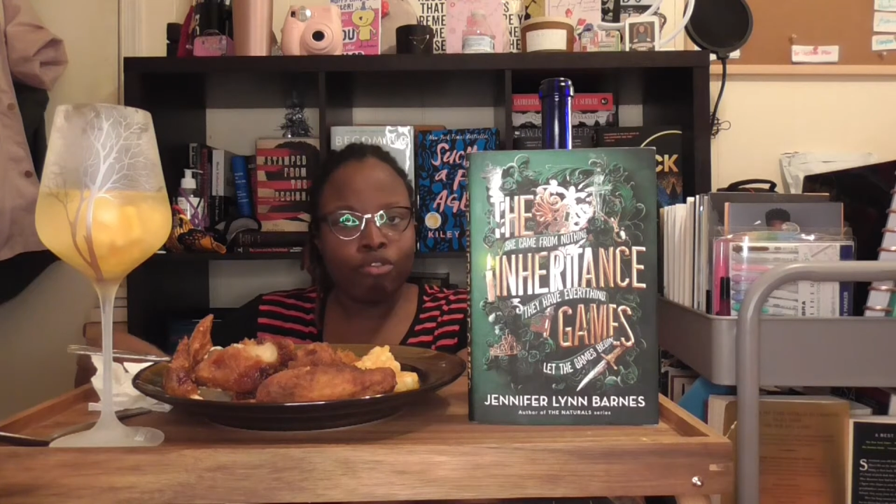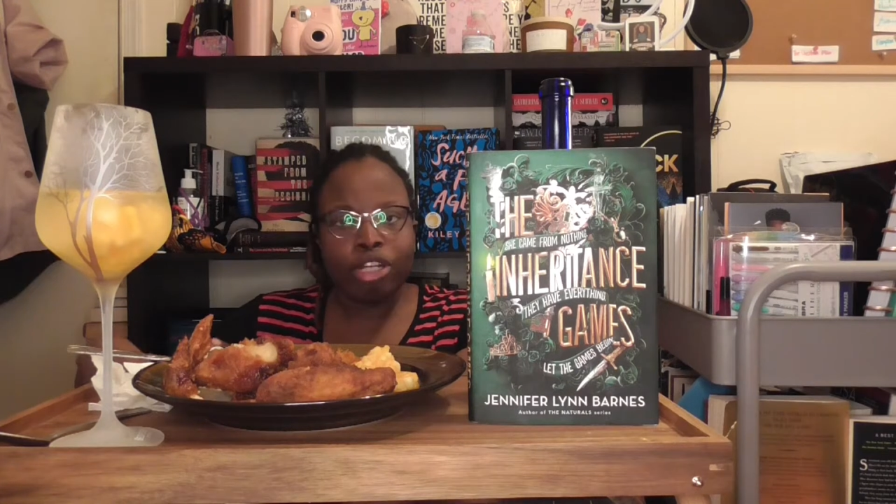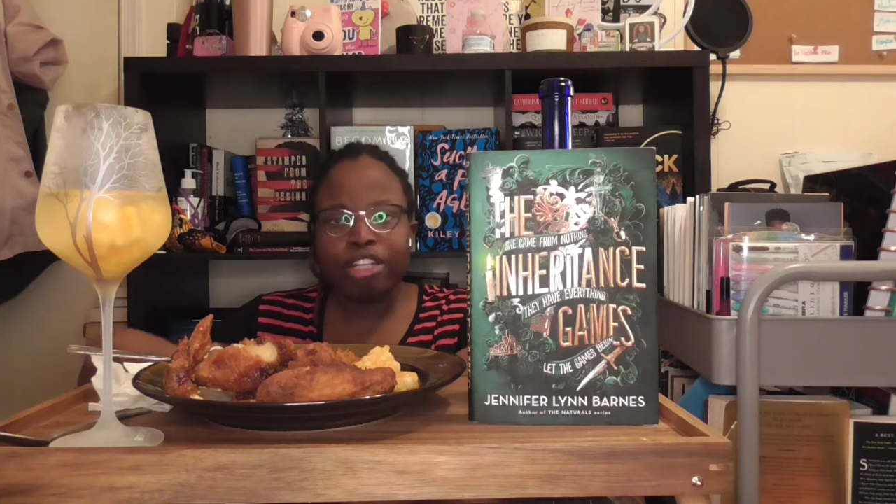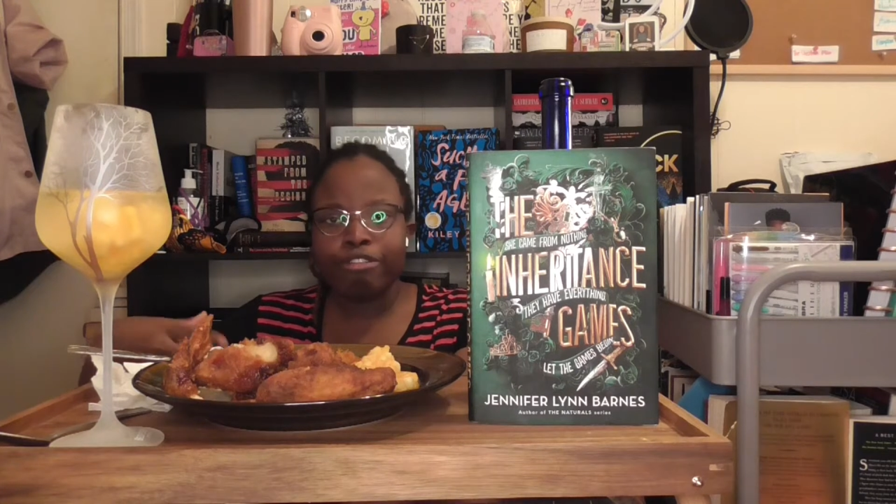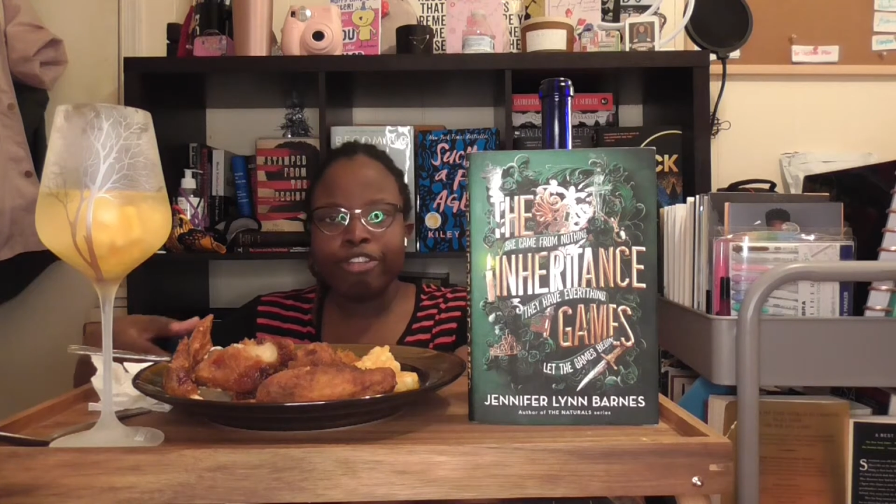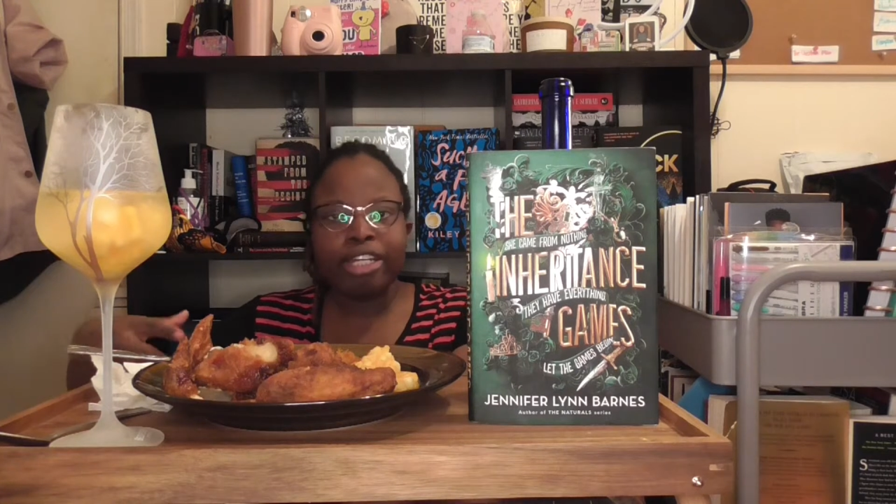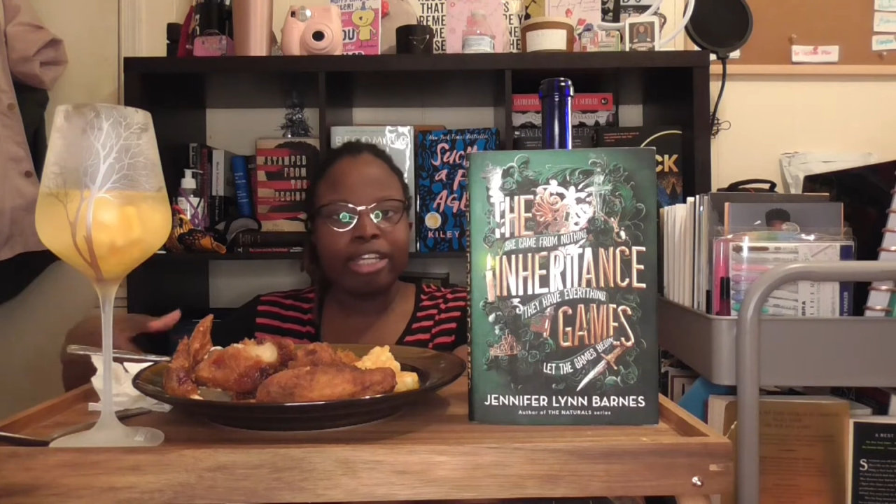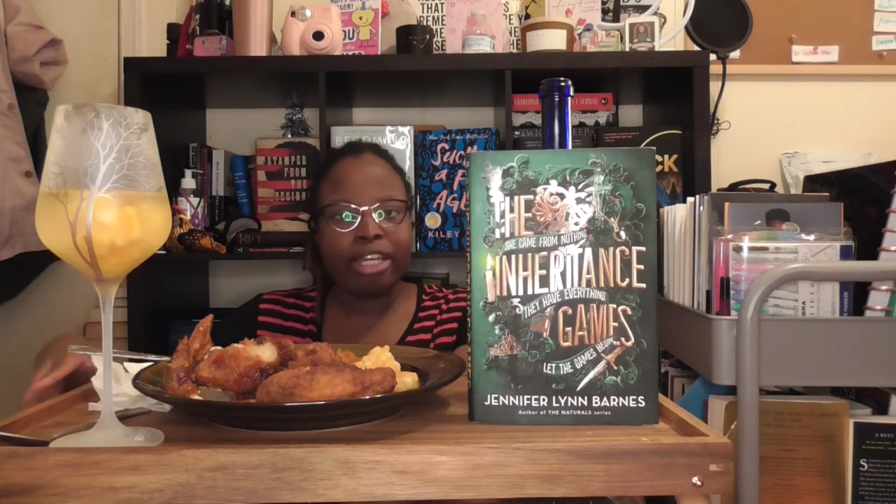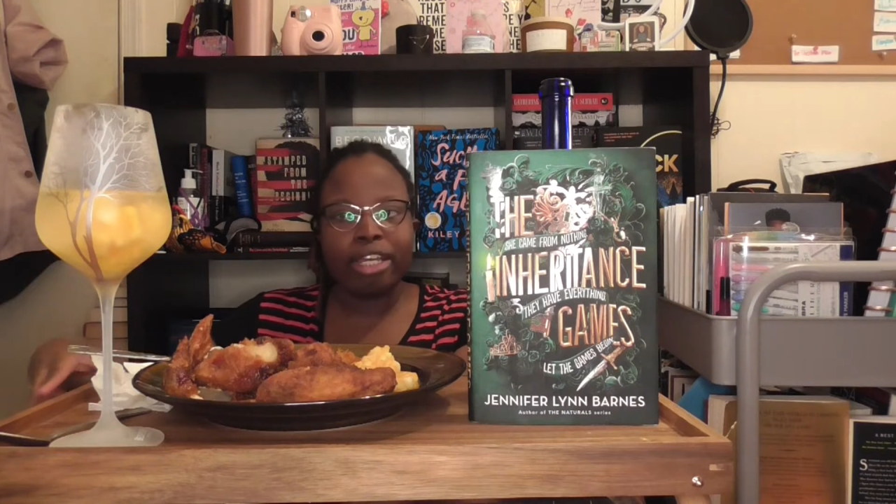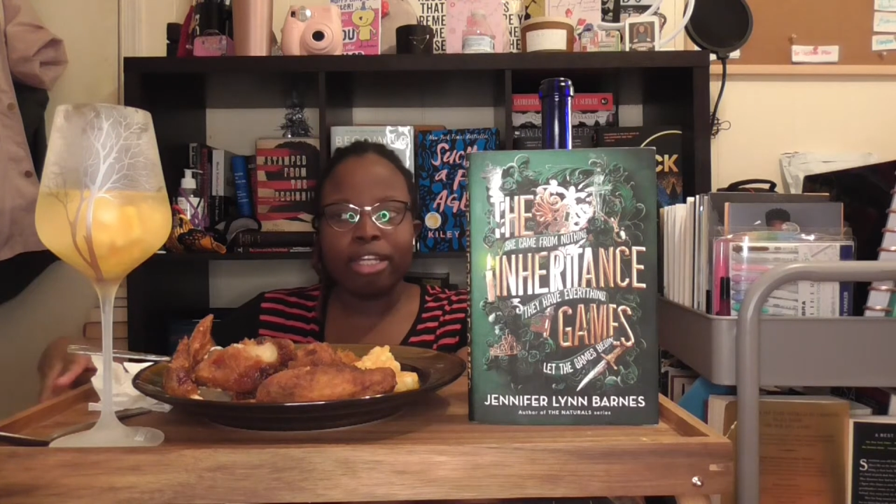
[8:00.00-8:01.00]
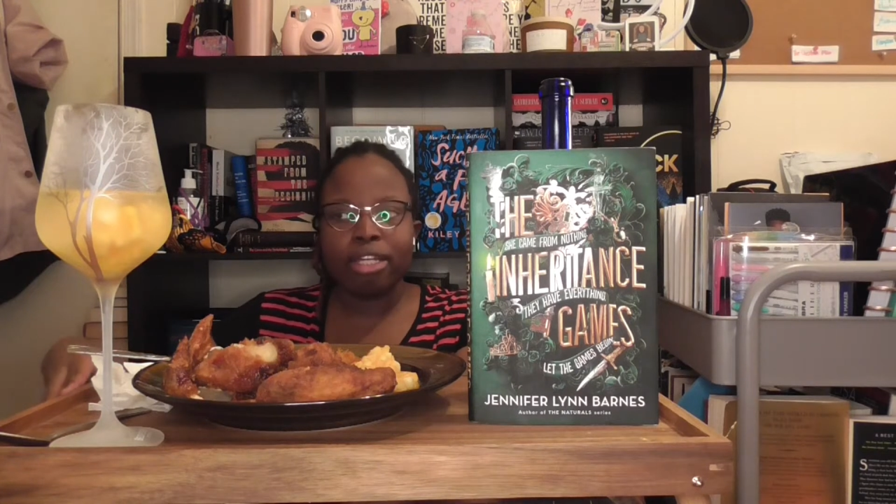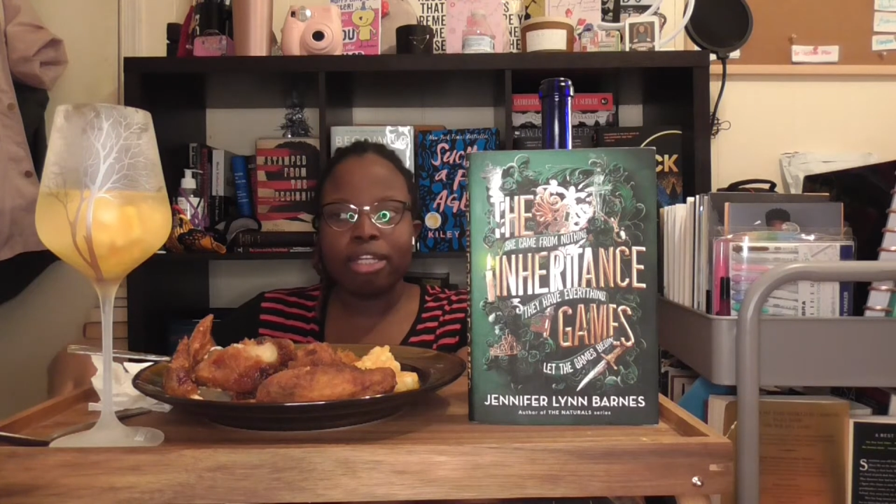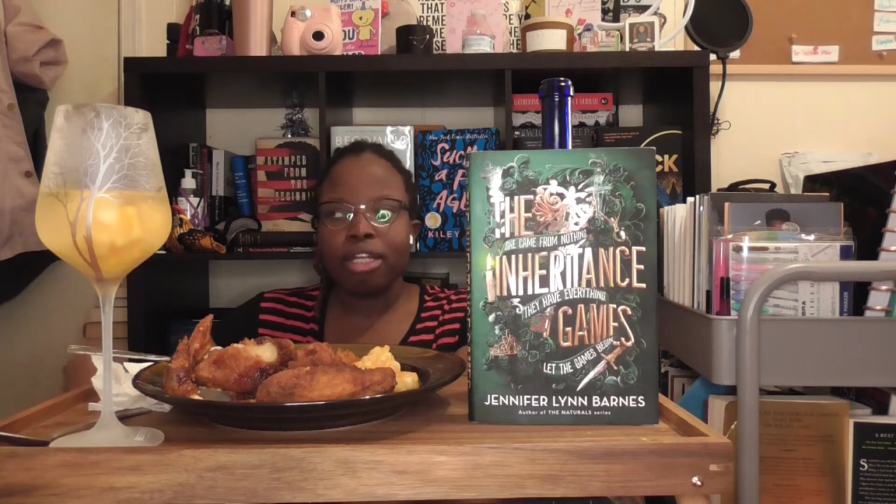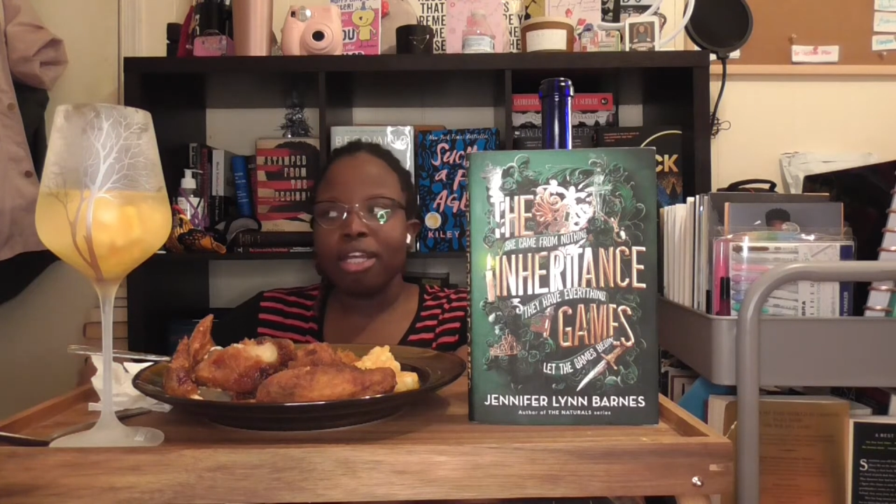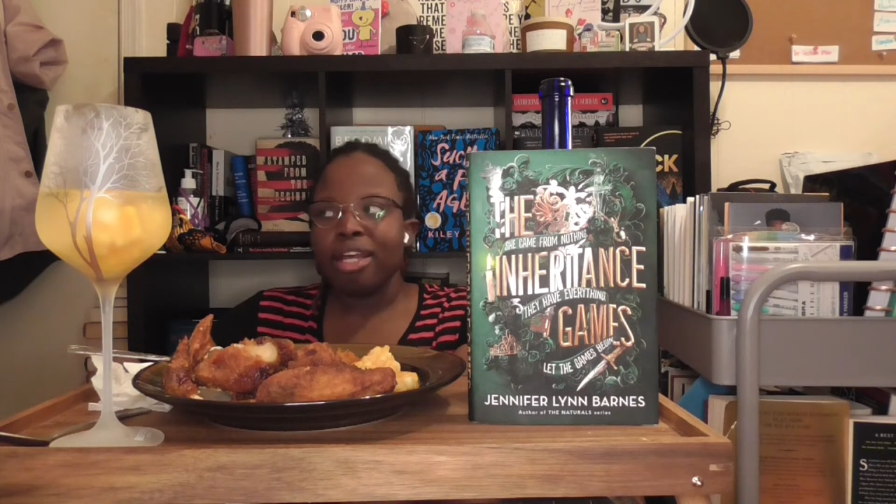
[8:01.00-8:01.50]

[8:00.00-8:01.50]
really fitting in